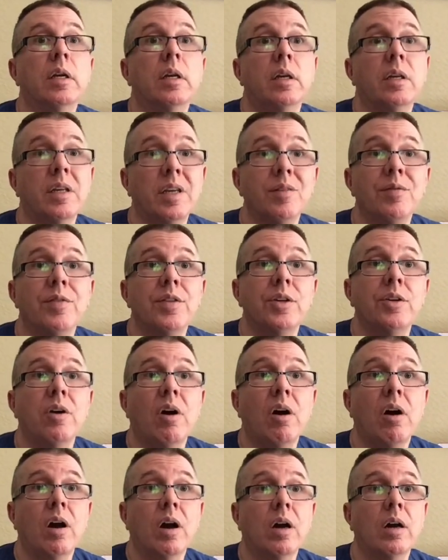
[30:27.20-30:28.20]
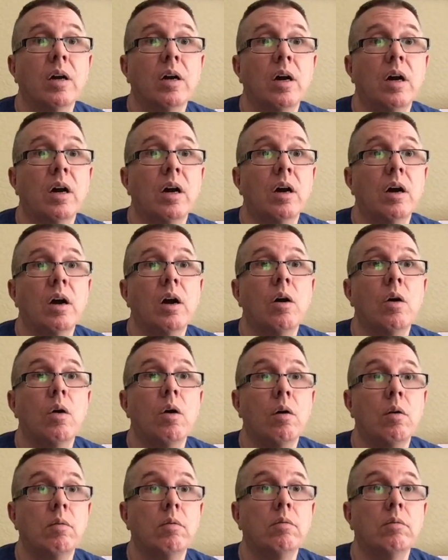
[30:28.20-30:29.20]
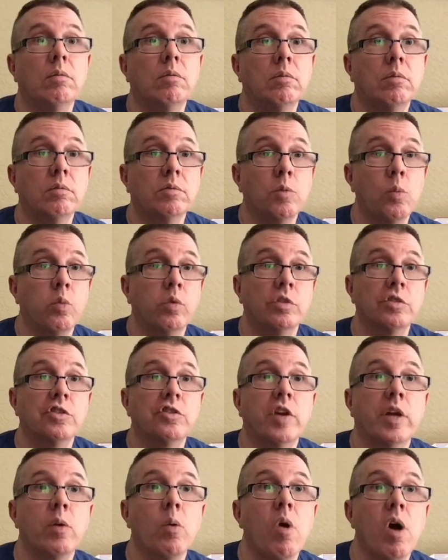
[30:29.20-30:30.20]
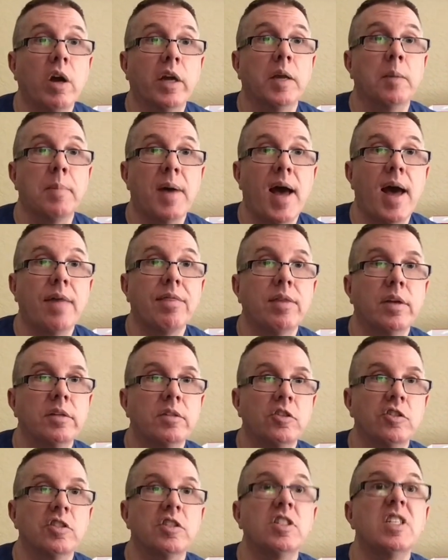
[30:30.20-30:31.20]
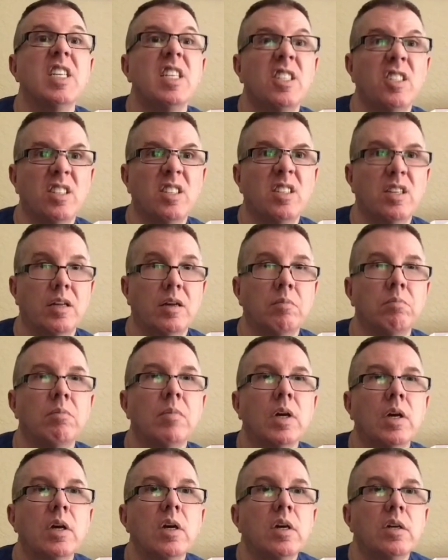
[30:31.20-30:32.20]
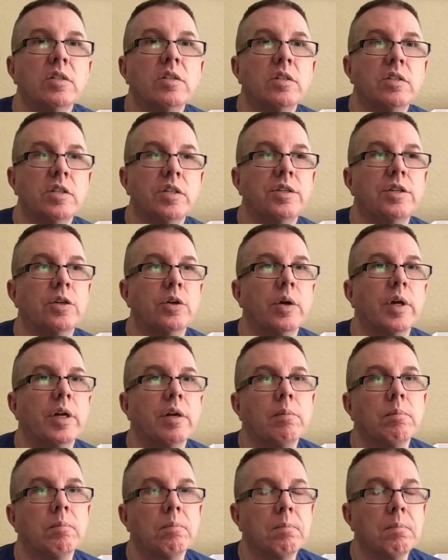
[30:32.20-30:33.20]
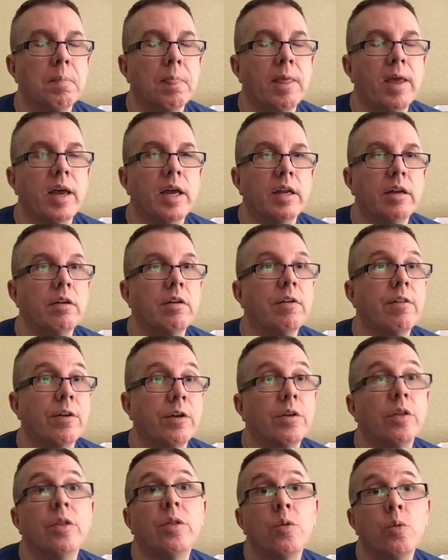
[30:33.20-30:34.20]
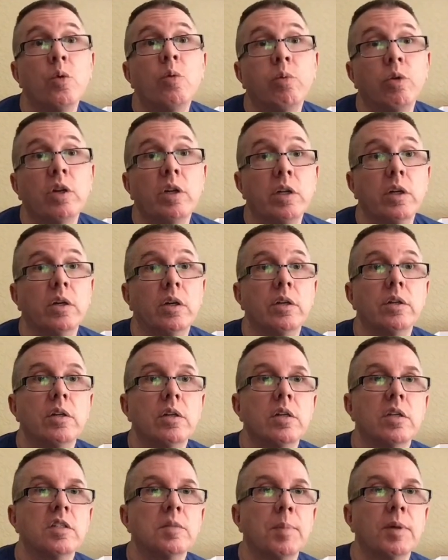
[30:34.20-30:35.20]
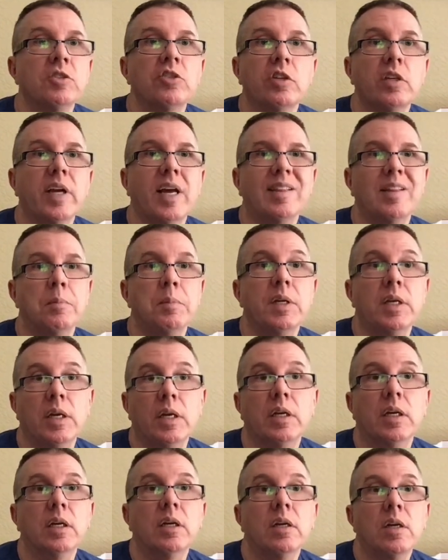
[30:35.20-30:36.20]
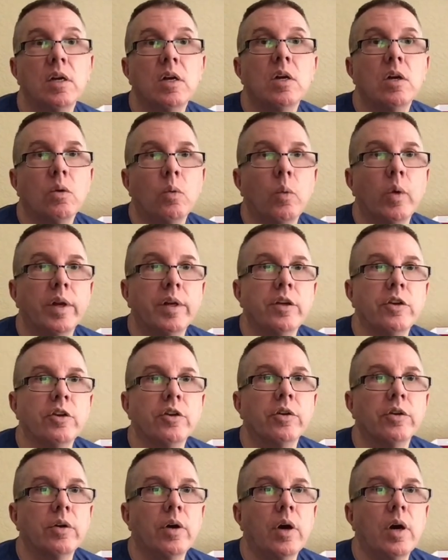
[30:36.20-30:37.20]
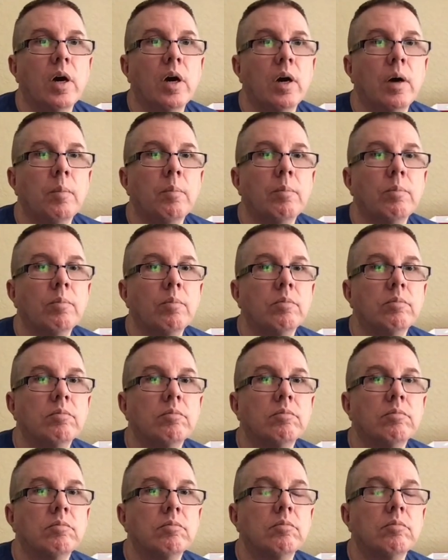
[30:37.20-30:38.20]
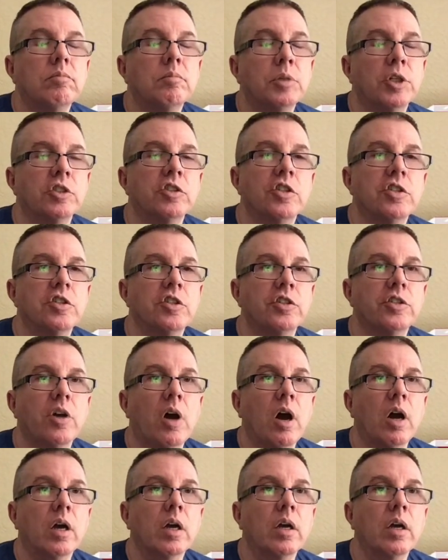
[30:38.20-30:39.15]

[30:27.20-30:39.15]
give the dog a straight walking path. It just teaches them to do it, and they're really good, especially at the beginning when you're purchase your dog.